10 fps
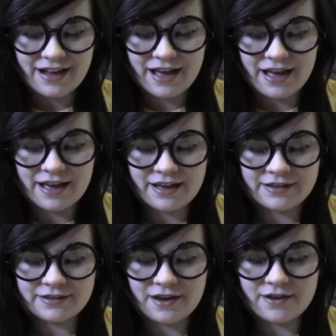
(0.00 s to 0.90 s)
And
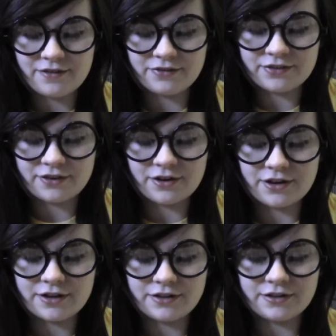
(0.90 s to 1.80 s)
I've
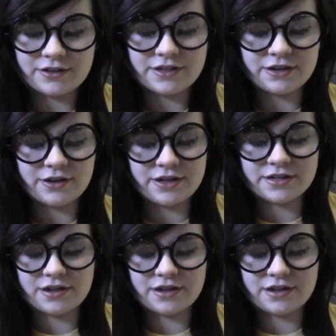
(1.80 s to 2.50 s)
started the series